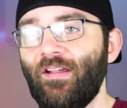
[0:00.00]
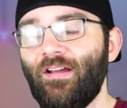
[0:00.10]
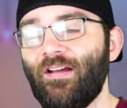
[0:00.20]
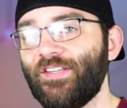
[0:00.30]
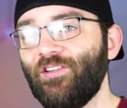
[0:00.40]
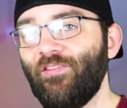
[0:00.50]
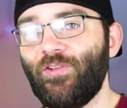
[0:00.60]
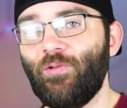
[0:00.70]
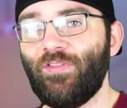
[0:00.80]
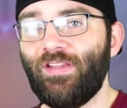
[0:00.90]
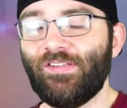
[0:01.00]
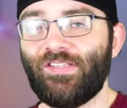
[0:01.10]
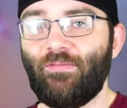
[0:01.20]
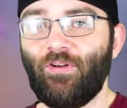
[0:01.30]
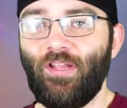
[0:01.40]
I saw a few things
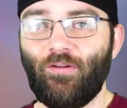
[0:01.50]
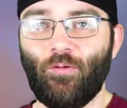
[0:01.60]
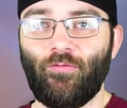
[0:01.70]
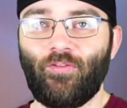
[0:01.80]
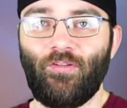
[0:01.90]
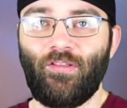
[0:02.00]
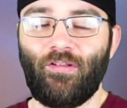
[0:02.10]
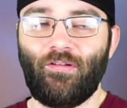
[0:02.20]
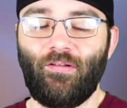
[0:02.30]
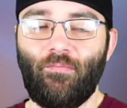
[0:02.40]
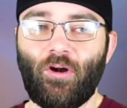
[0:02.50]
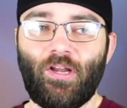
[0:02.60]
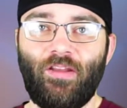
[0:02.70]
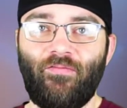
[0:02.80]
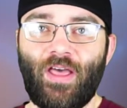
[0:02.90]
that were like over the
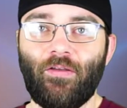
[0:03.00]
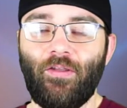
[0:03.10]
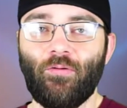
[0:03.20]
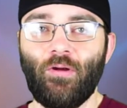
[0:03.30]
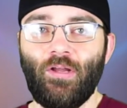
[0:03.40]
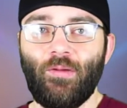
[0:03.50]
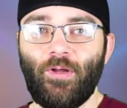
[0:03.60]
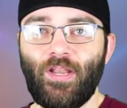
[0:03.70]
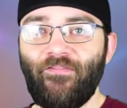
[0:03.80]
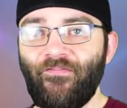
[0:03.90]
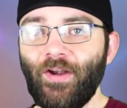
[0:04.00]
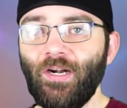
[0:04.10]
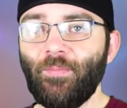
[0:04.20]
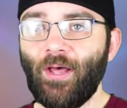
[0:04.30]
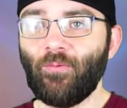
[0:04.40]
market value, but a
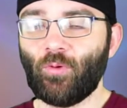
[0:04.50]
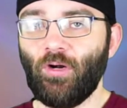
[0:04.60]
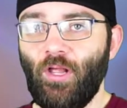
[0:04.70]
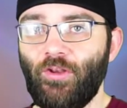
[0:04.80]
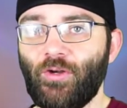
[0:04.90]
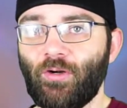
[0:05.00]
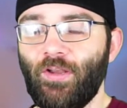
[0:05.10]
fair amount were under.